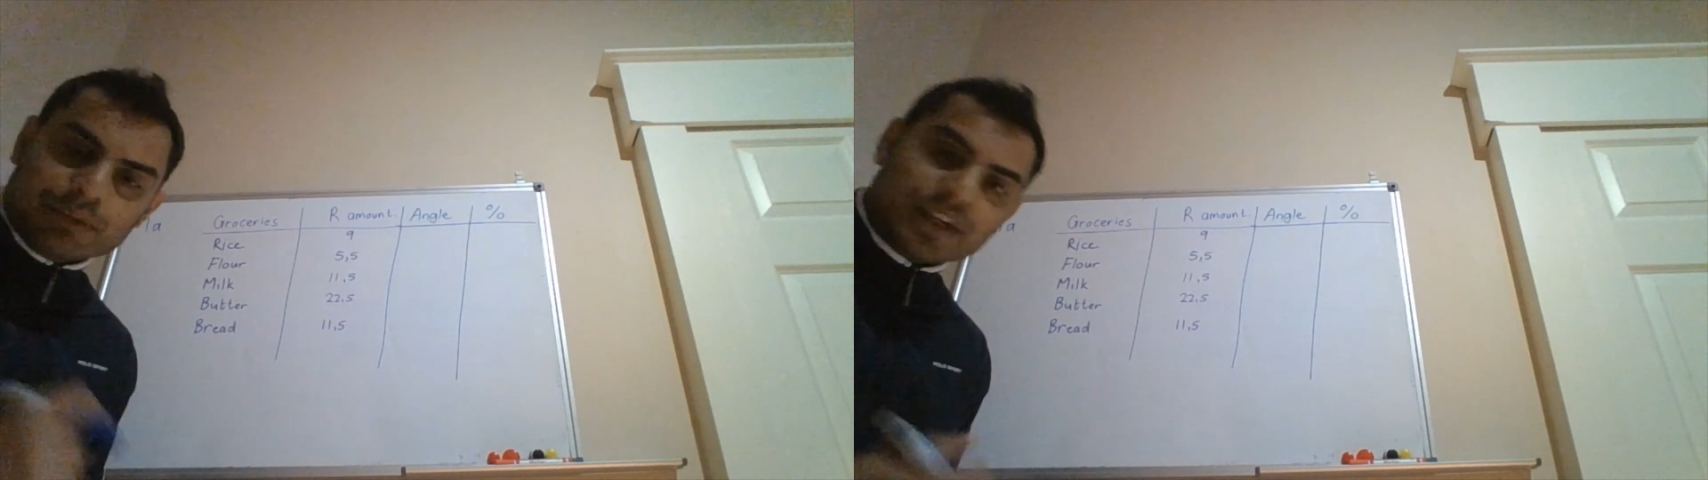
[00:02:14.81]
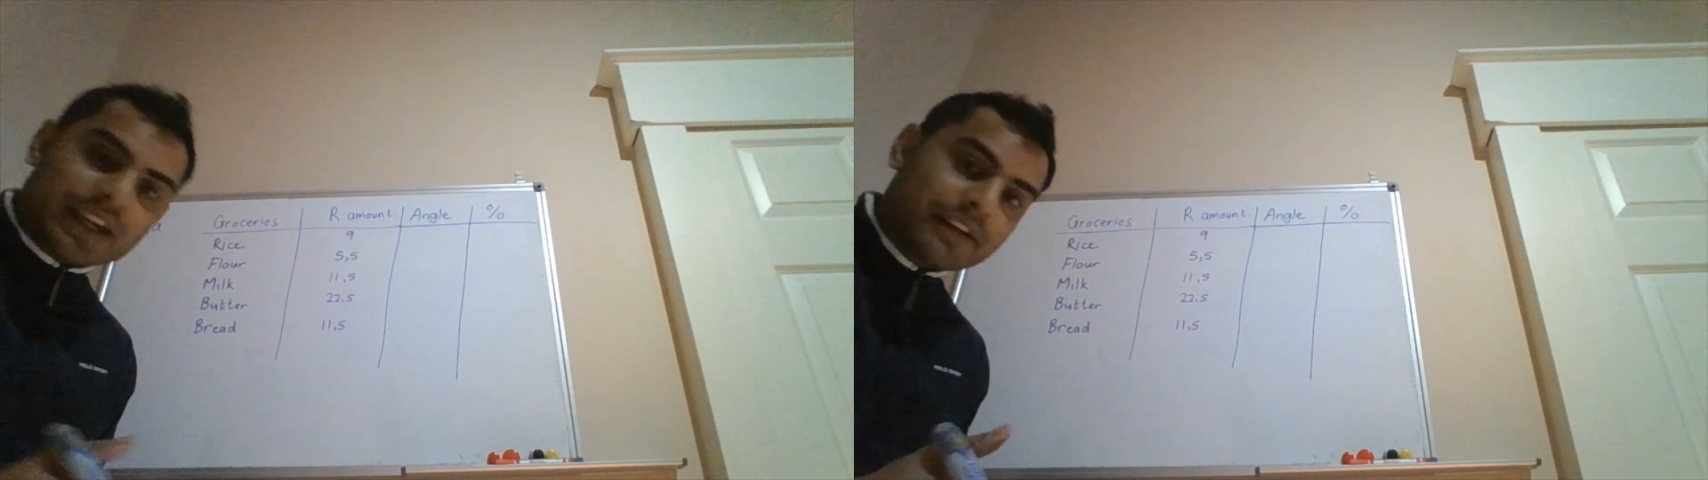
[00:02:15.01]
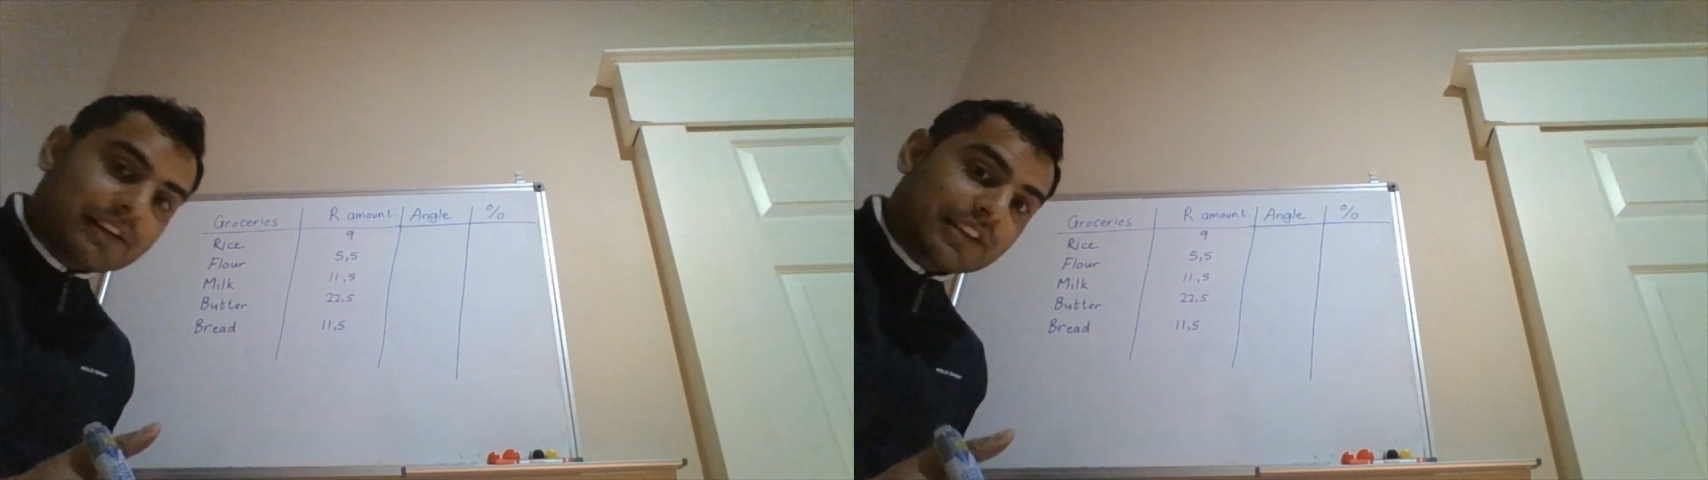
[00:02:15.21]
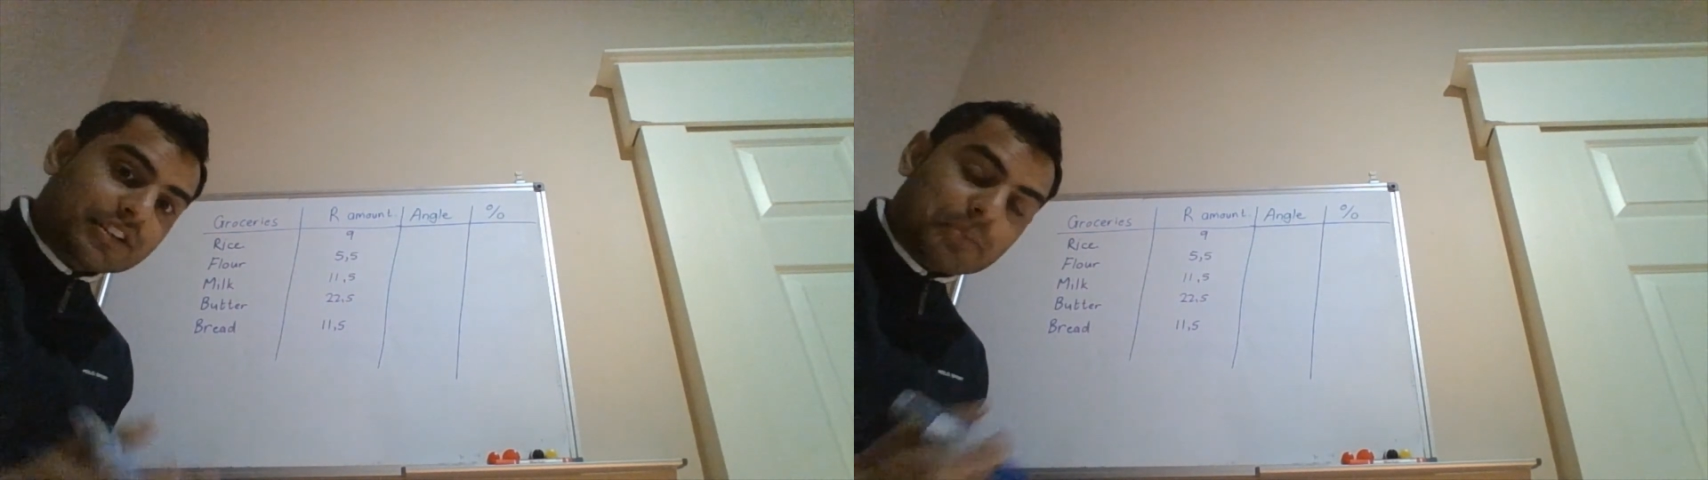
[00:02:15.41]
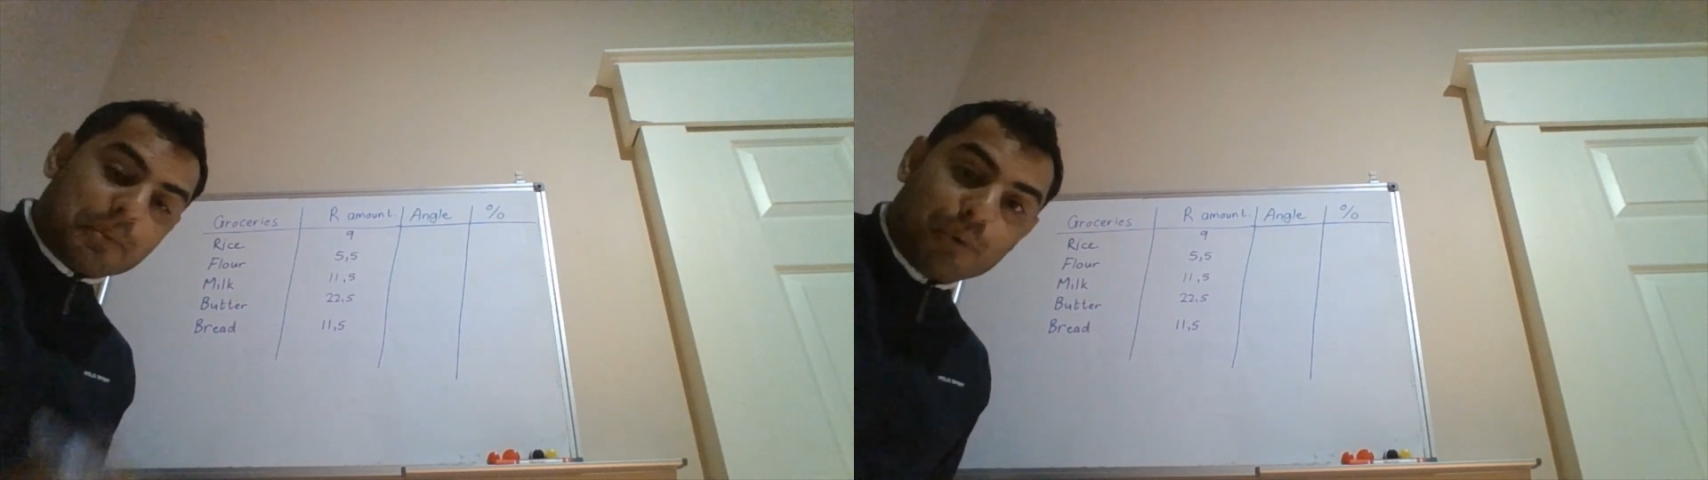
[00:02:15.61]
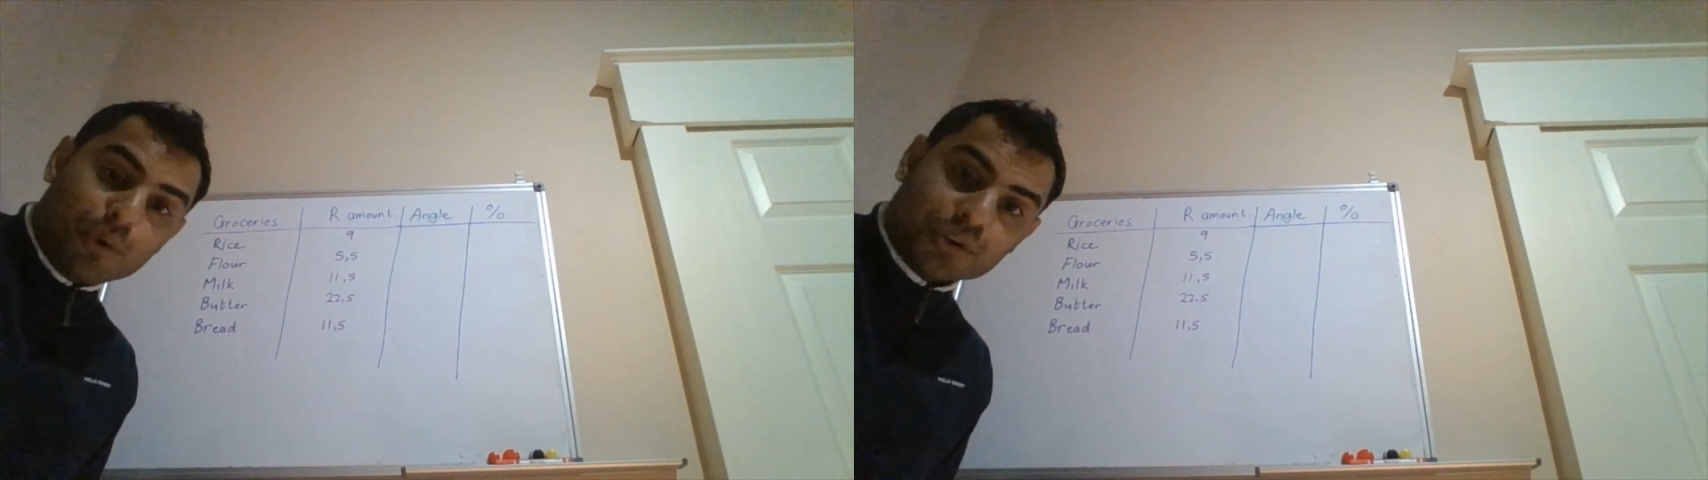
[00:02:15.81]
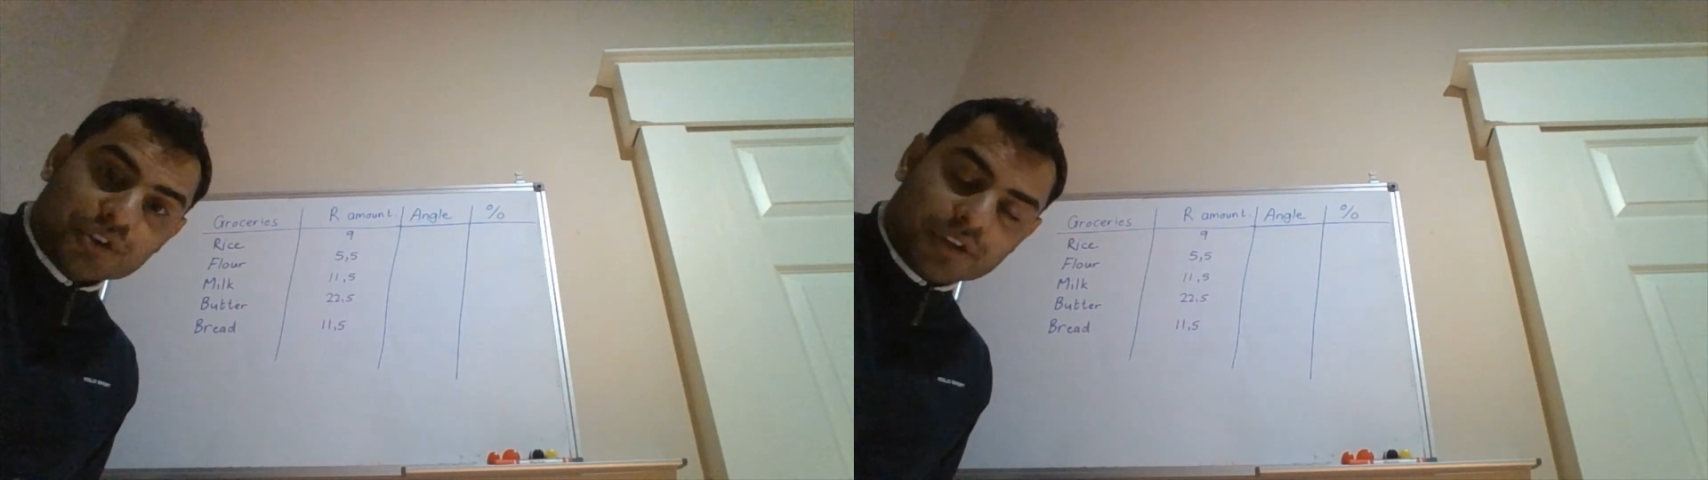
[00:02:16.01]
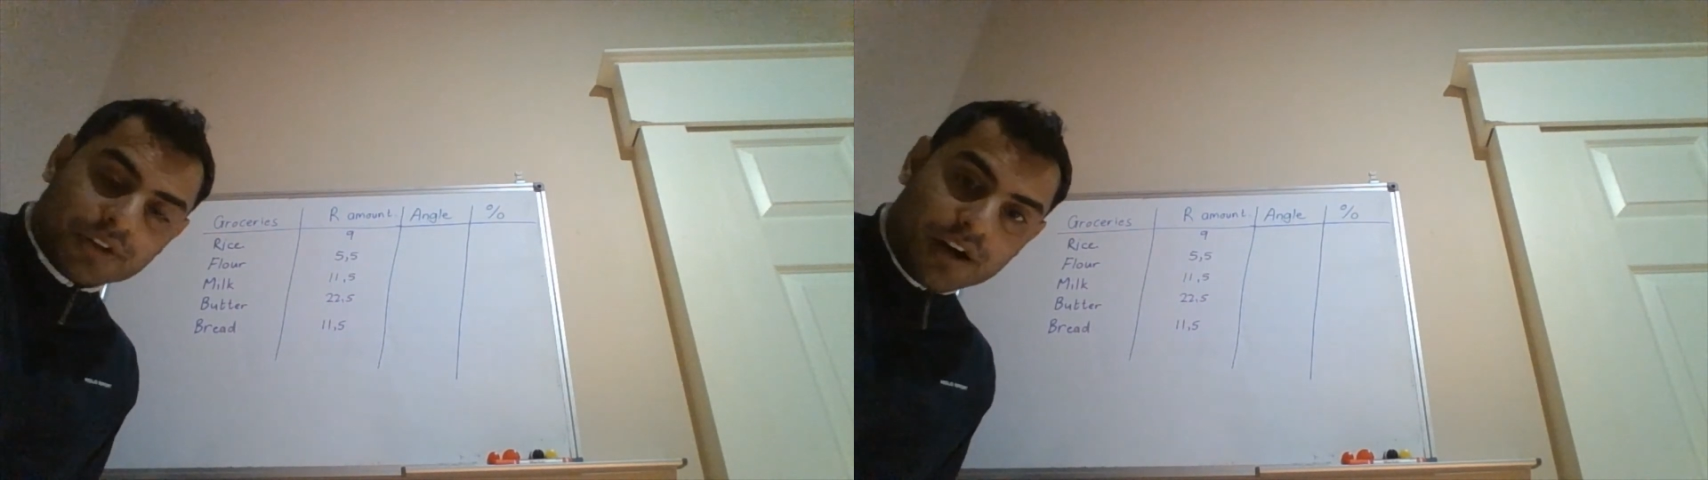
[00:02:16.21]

we get it as a proportion